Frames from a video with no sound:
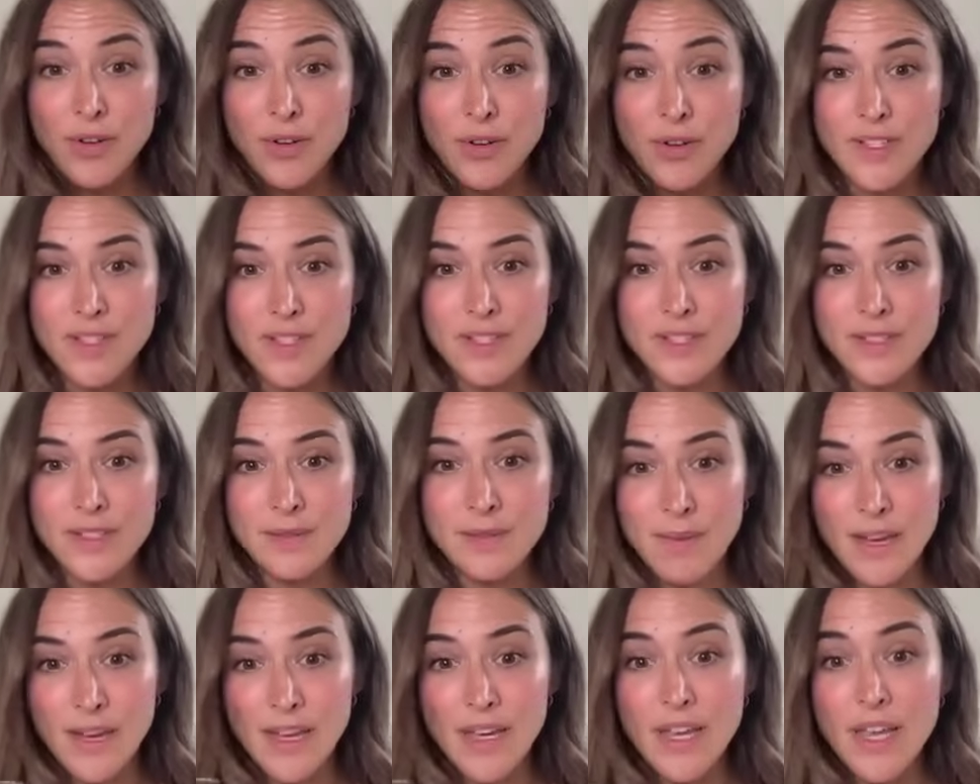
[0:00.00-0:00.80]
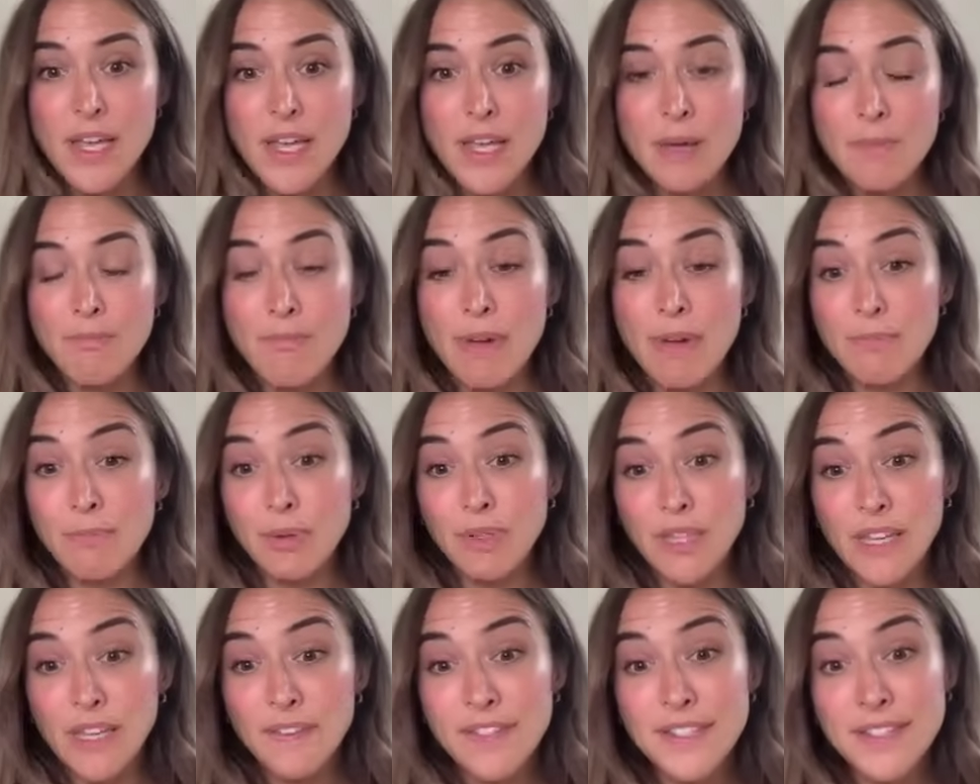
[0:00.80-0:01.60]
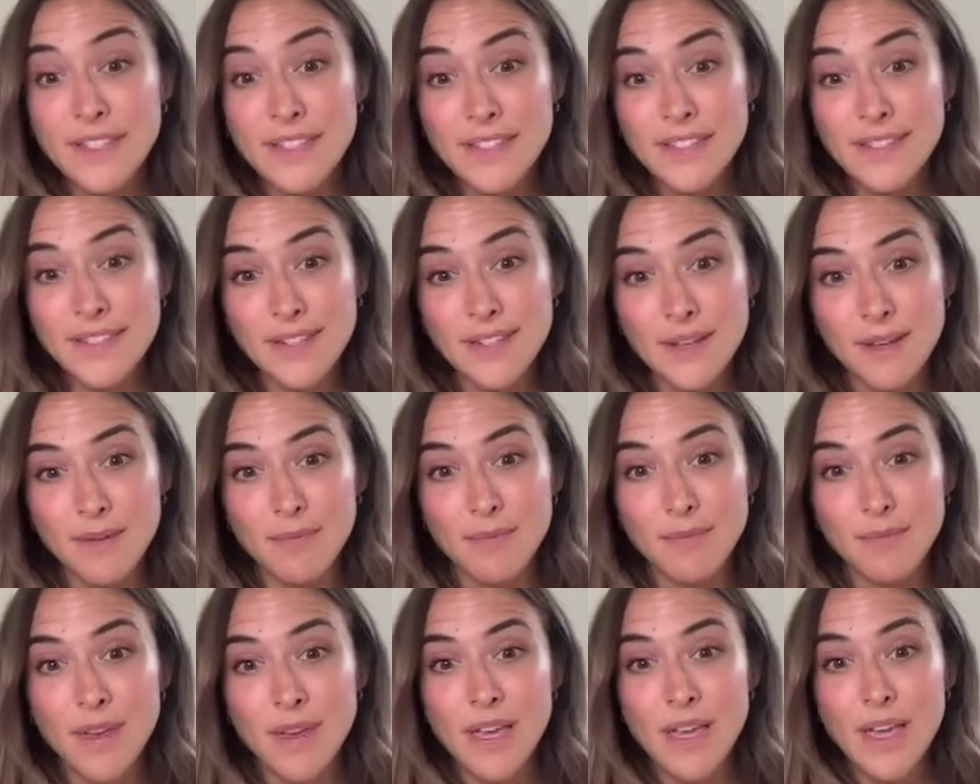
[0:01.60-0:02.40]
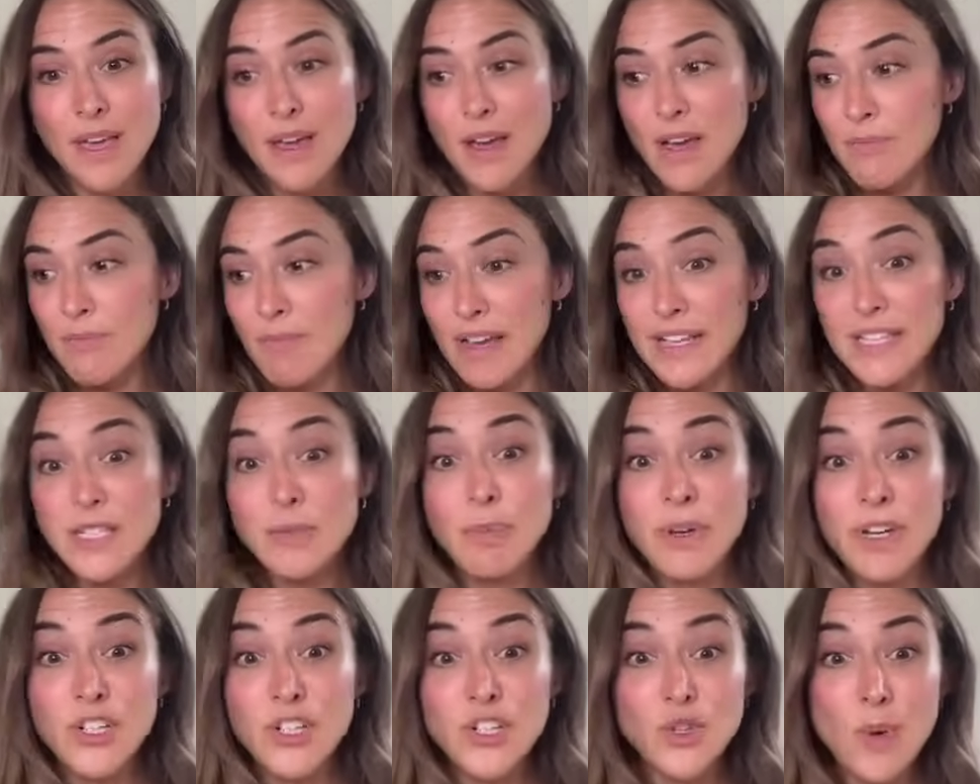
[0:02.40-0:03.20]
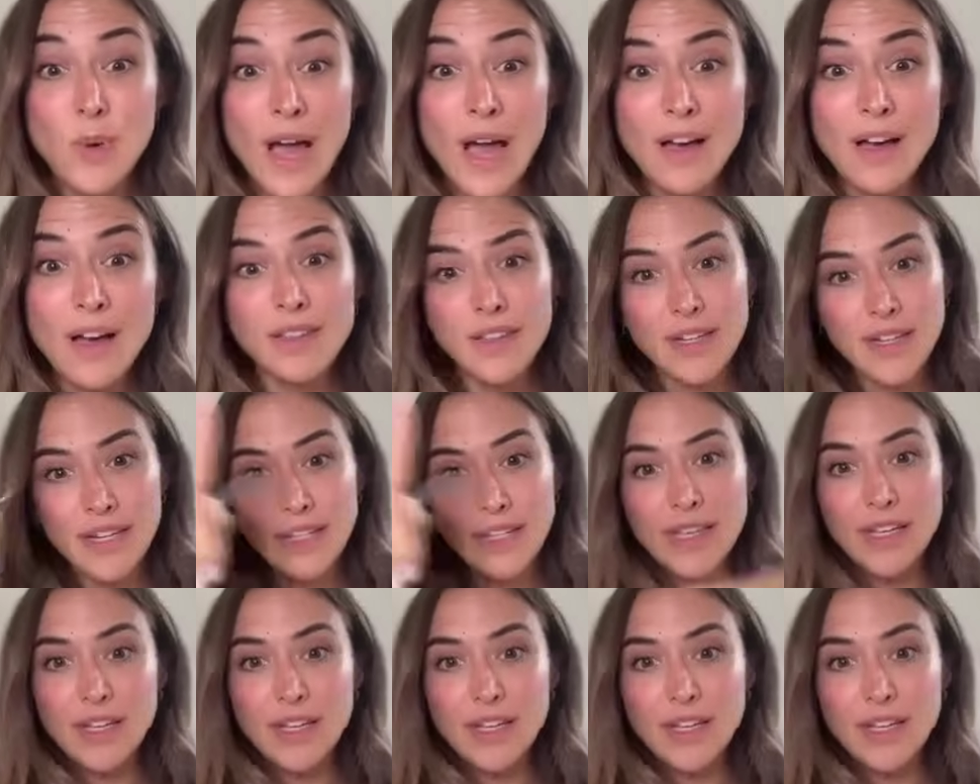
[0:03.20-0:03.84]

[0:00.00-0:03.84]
or is this in my belief system and my spirituality?